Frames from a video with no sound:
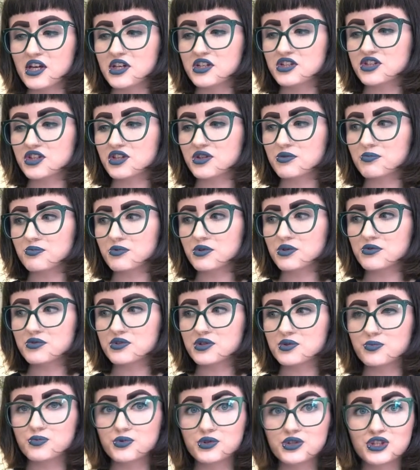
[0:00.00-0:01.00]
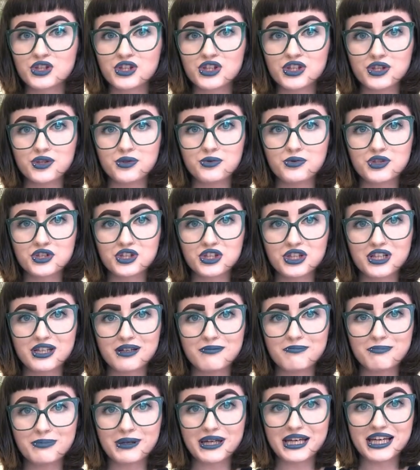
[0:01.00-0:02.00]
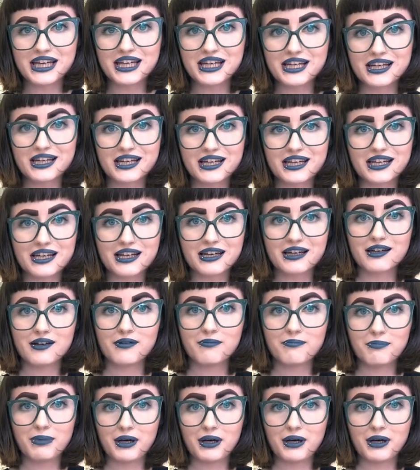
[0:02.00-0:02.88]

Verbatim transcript: So the roots wouldn't usually be uh,